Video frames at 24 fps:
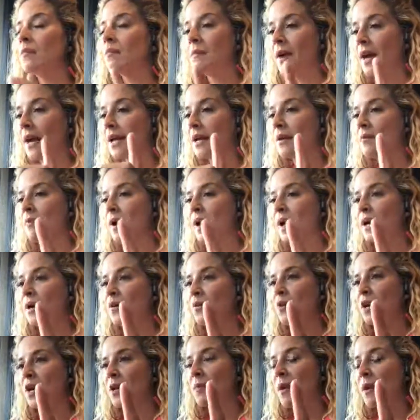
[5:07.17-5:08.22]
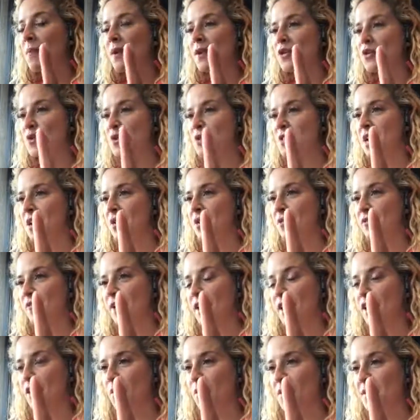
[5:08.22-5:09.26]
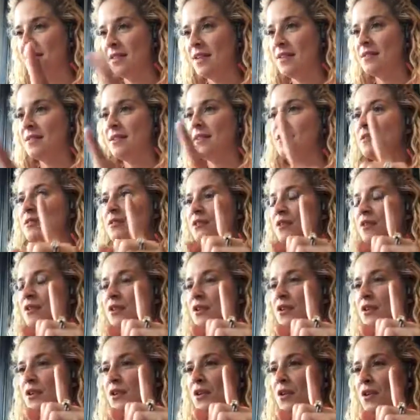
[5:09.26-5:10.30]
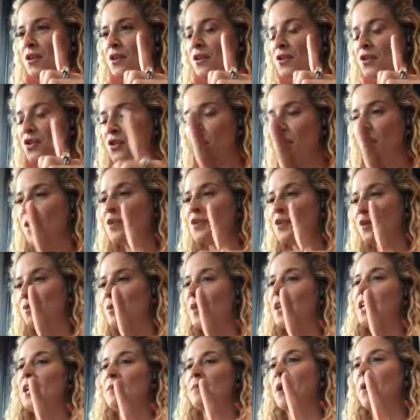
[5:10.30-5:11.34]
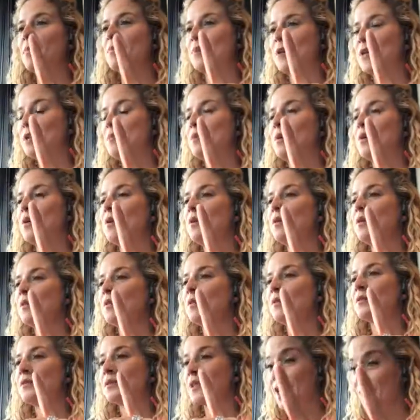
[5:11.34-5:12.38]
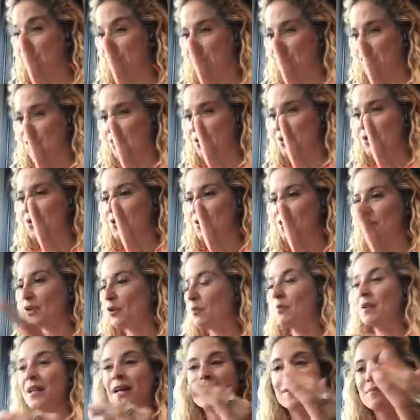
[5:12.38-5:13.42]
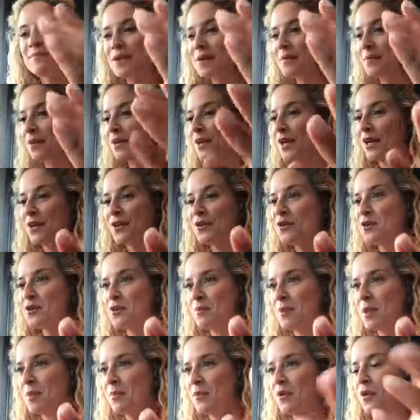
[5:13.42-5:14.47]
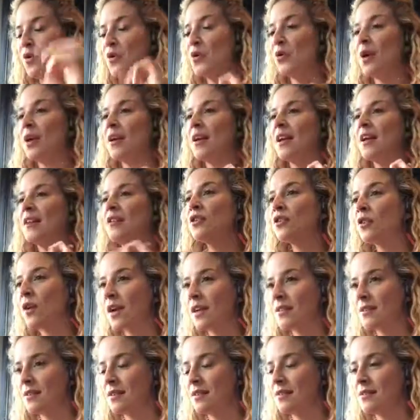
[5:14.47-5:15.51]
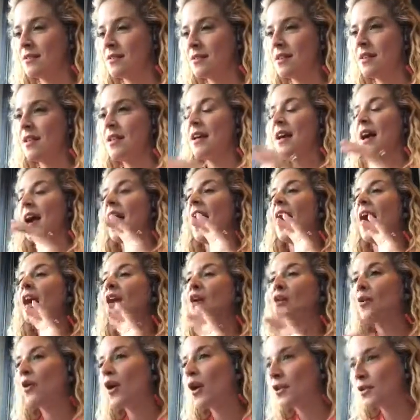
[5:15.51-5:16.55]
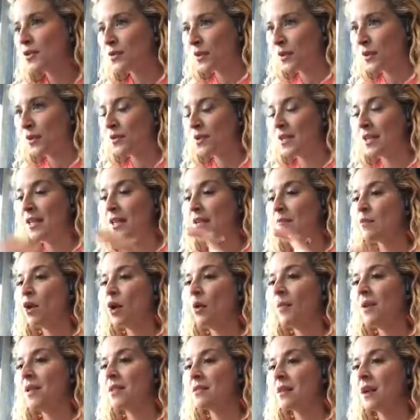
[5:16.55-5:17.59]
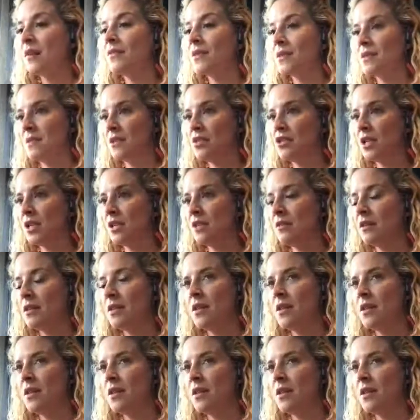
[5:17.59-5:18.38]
One of my mentors, Howard Fine, always says this. Stories are written about people, characters. You're playing people, characters or people who are in crisis, at crossroads, and in moments of decision.